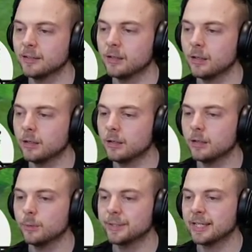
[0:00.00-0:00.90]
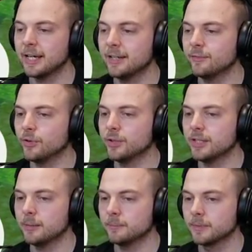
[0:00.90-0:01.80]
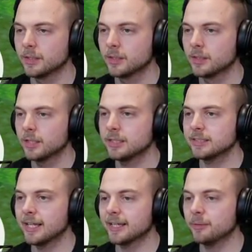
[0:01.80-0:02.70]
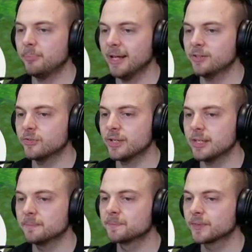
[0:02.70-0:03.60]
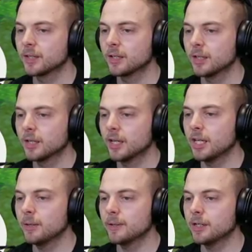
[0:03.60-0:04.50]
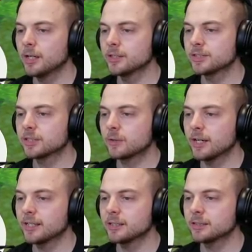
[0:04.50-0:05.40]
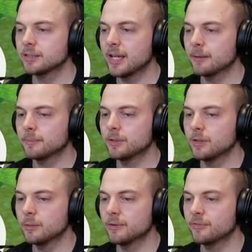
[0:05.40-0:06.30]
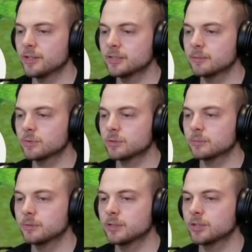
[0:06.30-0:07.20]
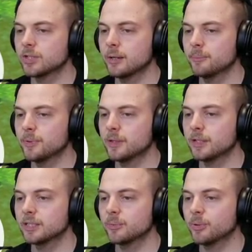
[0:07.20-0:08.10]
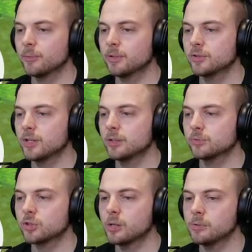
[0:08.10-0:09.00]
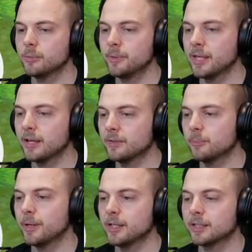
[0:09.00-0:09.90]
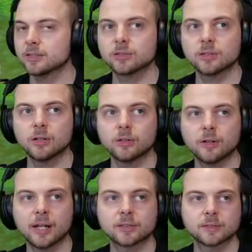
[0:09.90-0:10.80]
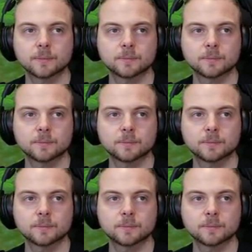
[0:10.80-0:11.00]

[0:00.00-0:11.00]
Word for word: Oh, we can't avoid him. He's like a bad dream. Here we go, this is quite the step. You know, my first step to becoming the next champion. Guess I'll probably train up Scobble a bit, having a battle against the tall grass.